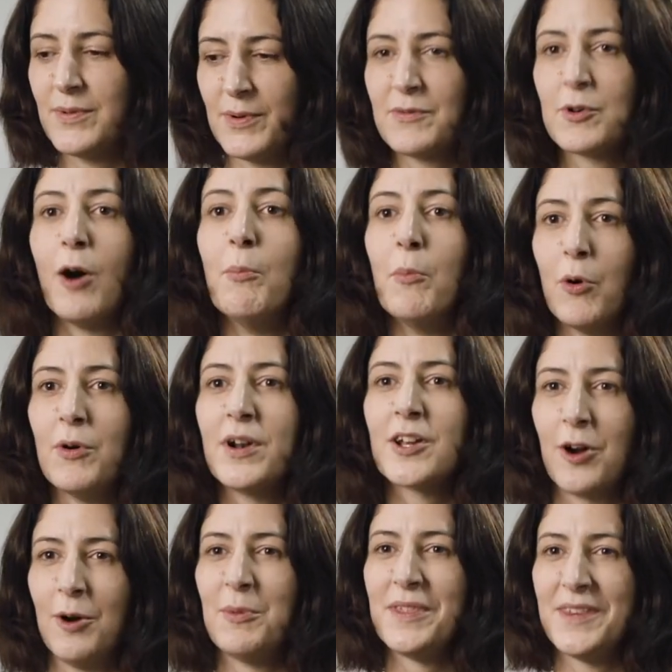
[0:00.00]
we've got more in
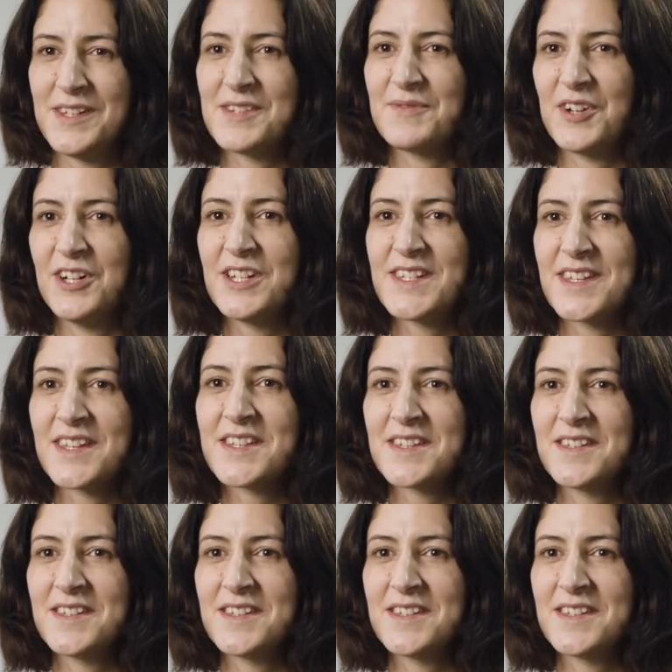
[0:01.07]
common than divides us.